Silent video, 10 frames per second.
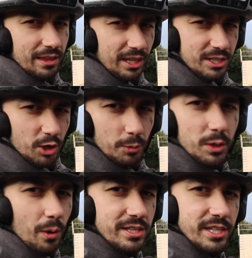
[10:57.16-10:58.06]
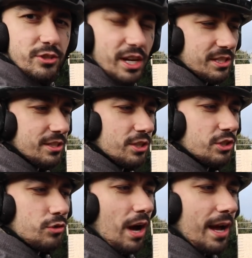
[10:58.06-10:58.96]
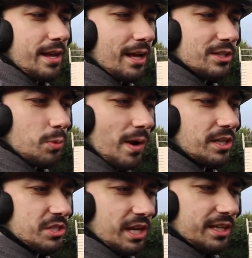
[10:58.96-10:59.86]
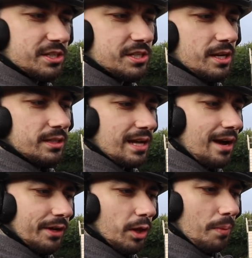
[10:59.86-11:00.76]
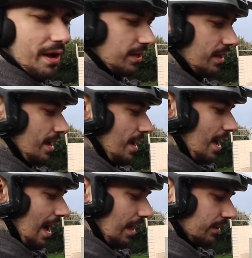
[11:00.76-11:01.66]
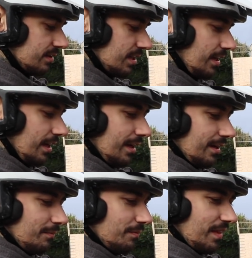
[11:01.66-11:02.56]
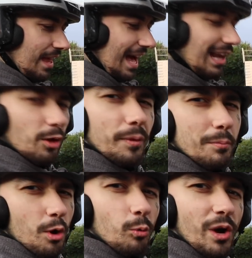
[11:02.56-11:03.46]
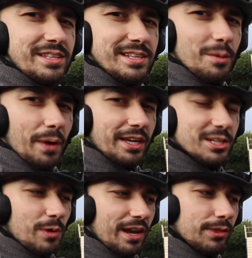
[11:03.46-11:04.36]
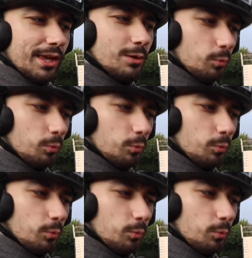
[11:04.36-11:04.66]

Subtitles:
I think it's going to be quite interesting to try a 26 downhill bike, and a little bit more weight in the bike as well I think